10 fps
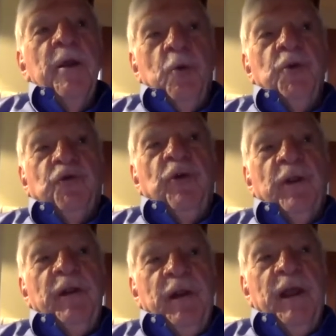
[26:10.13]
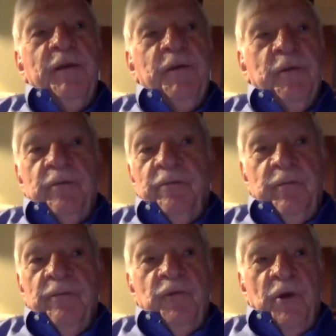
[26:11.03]
which really led to
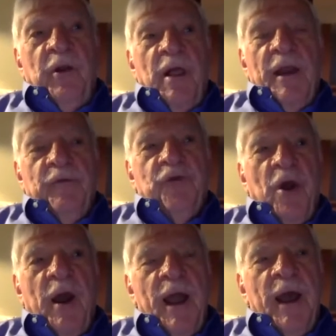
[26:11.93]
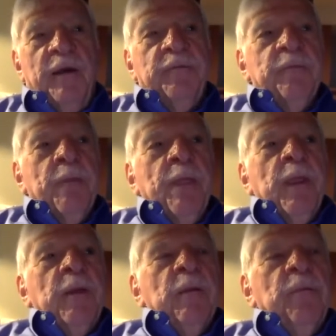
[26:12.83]
a lot of triad.
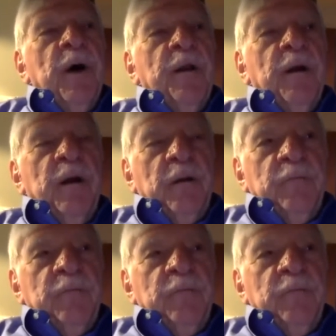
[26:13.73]
But uh,